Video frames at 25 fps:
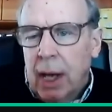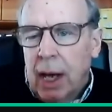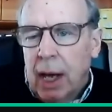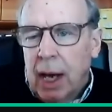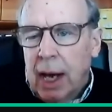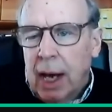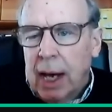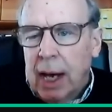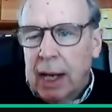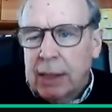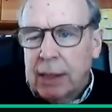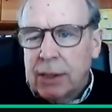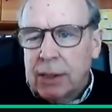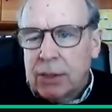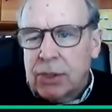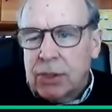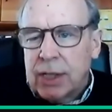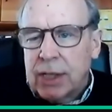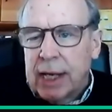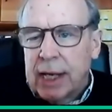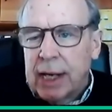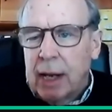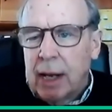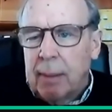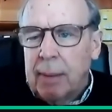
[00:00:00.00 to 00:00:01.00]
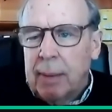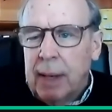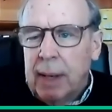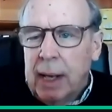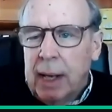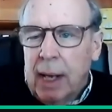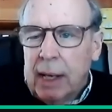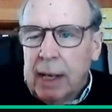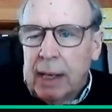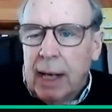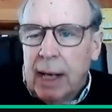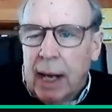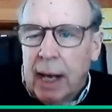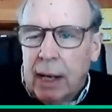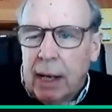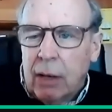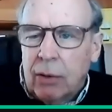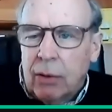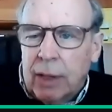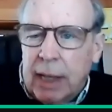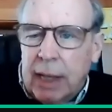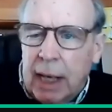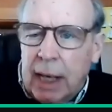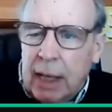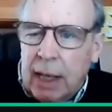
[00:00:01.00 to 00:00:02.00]
uh, to set up not
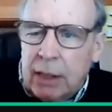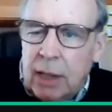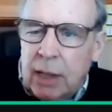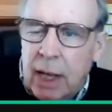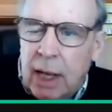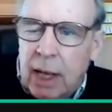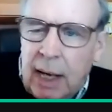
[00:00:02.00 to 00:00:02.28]
only a